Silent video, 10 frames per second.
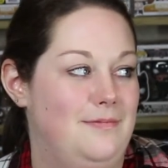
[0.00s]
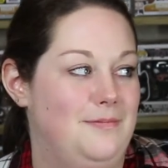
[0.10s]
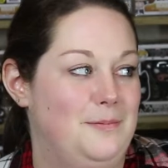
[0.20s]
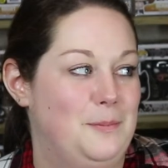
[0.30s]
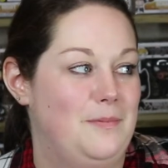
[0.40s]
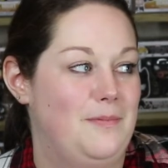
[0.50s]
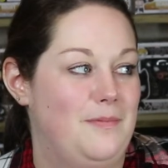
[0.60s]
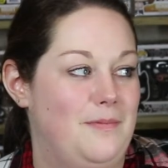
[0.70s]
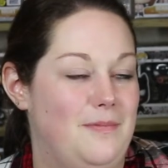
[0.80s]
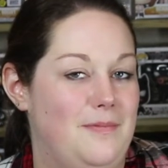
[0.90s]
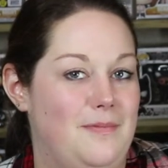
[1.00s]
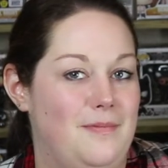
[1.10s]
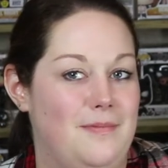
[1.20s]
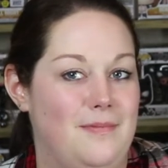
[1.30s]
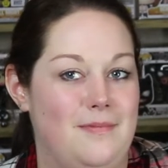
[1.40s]

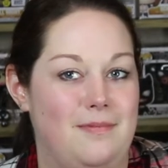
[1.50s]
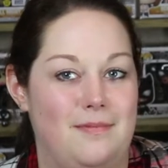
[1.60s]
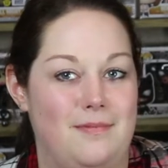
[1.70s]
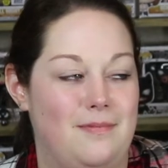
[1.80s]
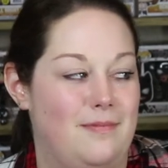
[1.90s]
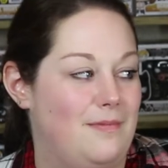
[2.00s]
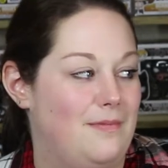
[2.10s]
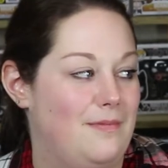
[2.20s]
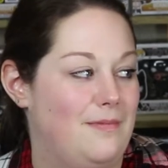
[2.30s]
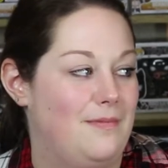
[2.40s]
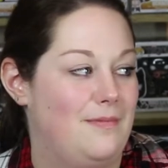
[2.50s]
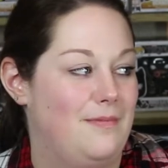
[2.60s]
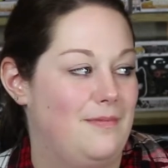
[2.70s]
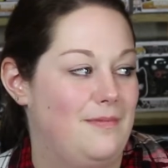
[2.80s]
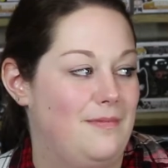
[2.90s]

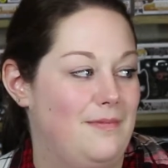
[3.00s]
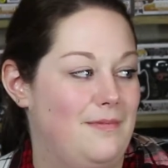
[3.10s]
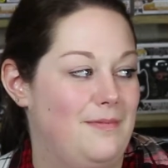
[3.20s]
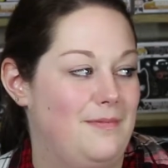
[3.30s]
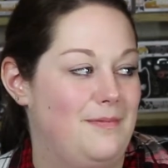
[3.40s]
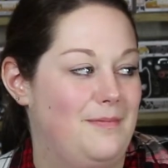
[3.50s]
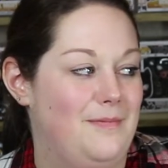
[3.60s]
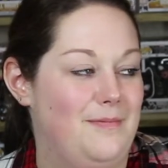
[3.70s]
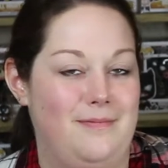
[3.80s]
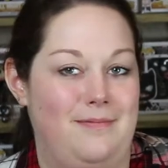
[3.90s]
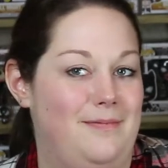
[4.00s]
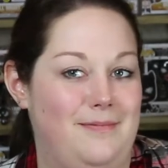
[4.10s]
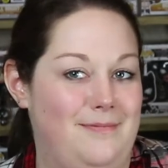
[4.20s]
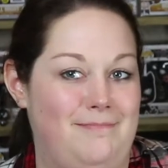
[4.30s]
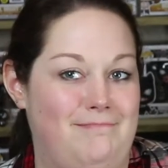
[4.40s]

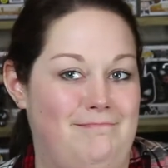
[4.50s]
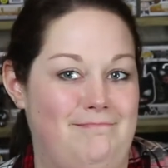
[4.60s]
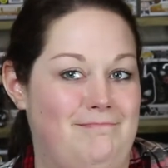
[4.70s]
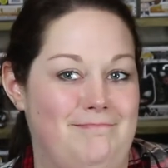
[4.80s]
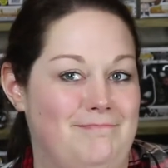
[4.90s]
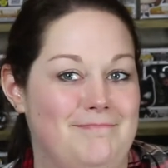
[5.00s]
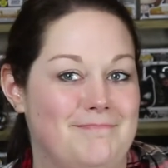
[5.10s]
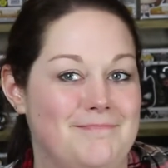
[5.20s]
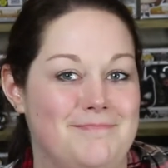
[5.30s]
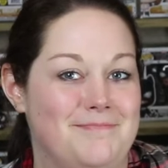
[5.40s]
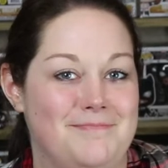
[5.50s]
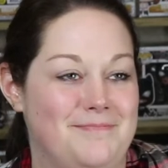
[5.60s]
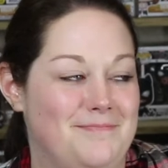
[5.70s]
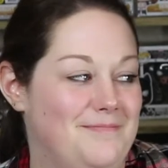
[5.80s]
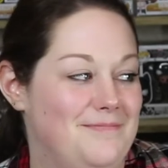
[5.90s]

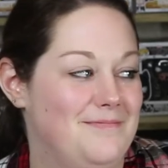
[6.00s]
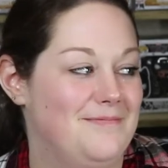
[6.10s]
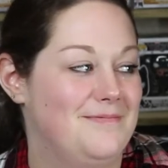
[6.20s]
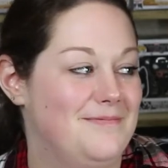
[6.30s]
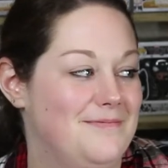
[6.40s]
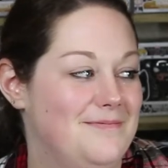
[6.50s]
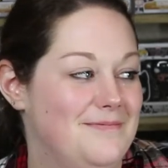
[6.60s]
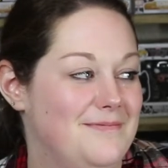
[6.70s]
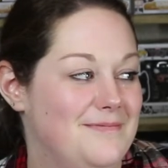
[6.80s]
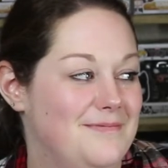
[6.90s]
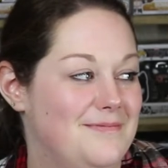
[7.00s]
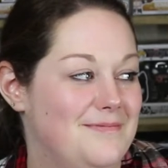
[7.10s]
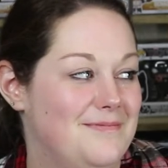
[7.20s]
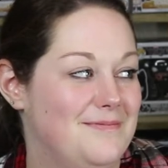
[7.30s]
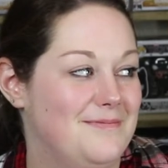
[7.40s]

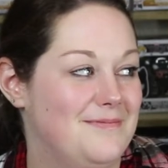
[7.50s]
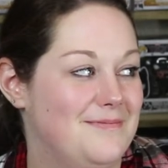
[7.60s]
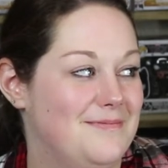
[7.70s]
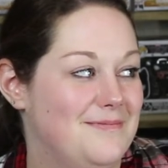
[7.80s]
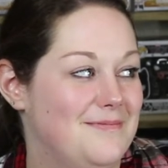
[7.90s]
(not speaking)